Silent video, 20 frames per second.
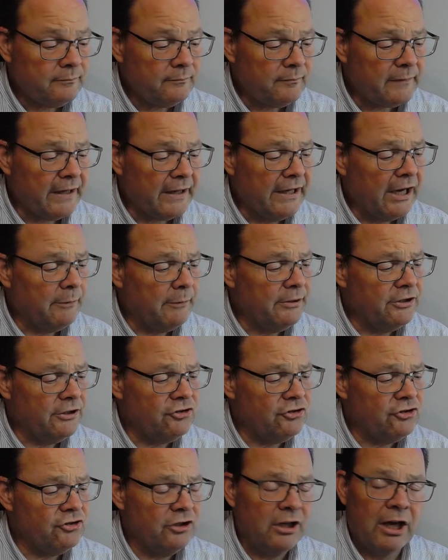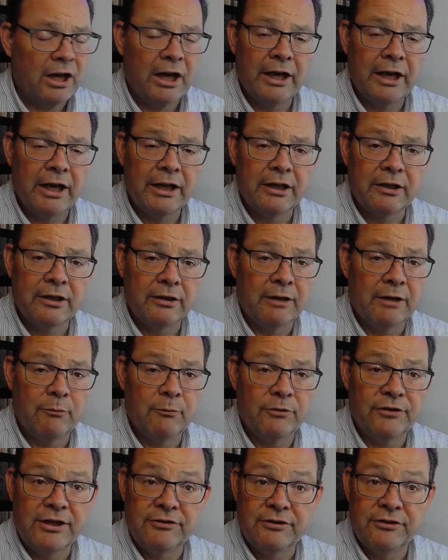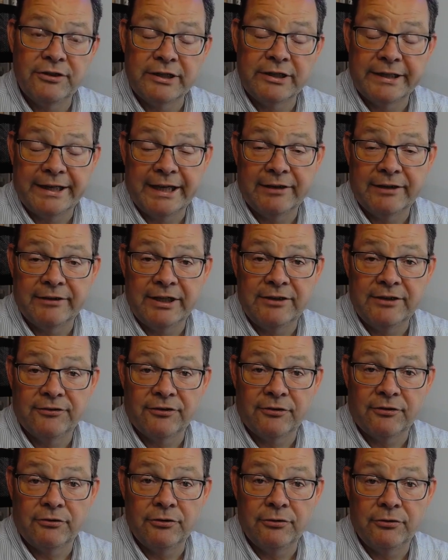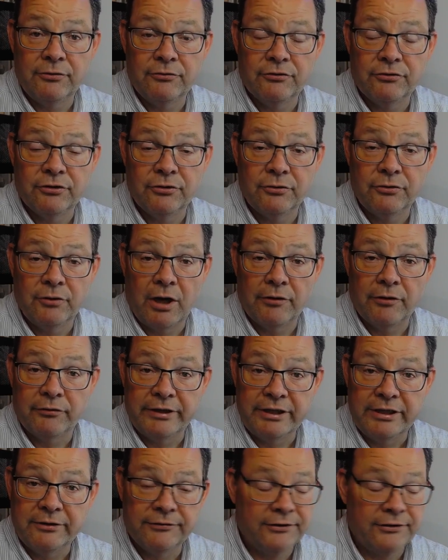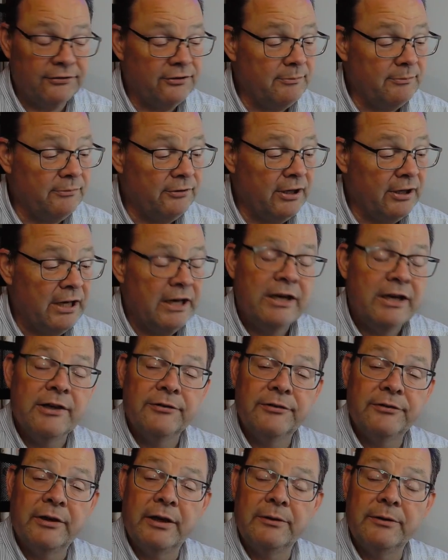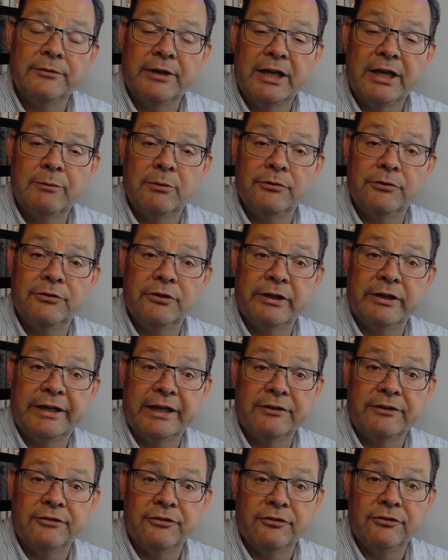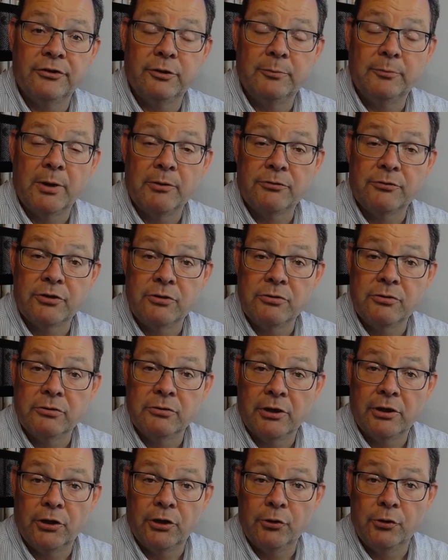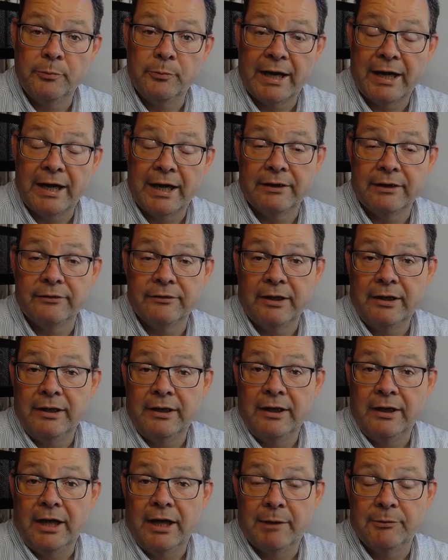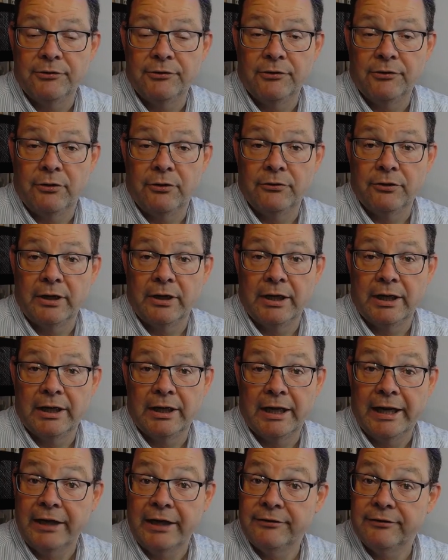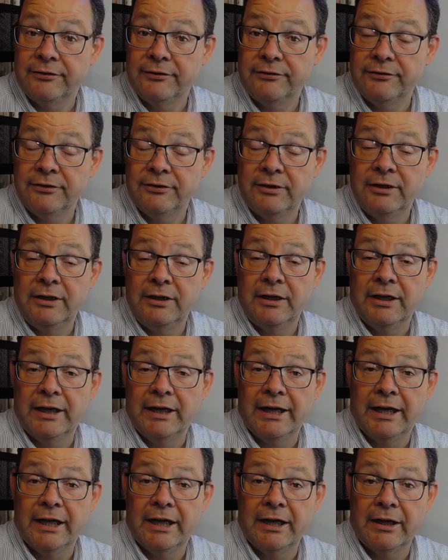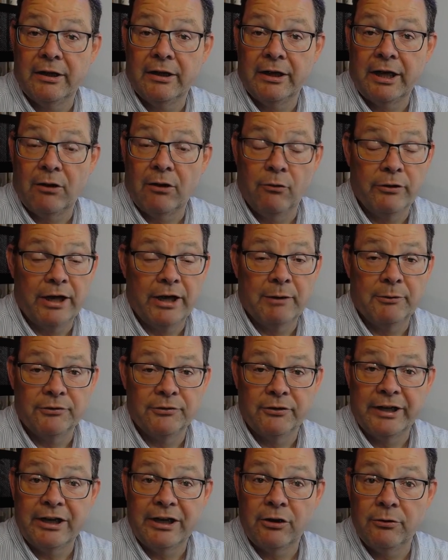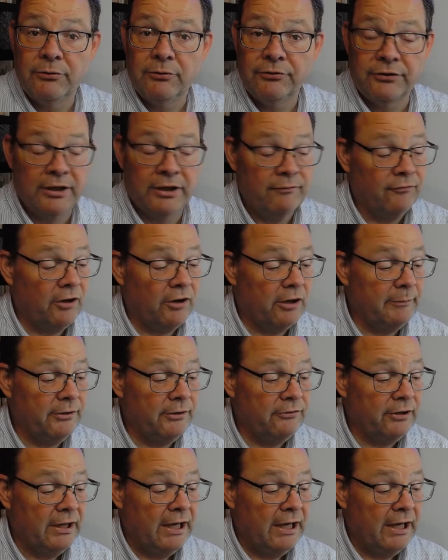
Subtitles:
Now, in addition, it was easy to connect these through to other ecosystems. So I was able to connect to both Google Home and Amazon Alexa's, Amazon Echo's environment.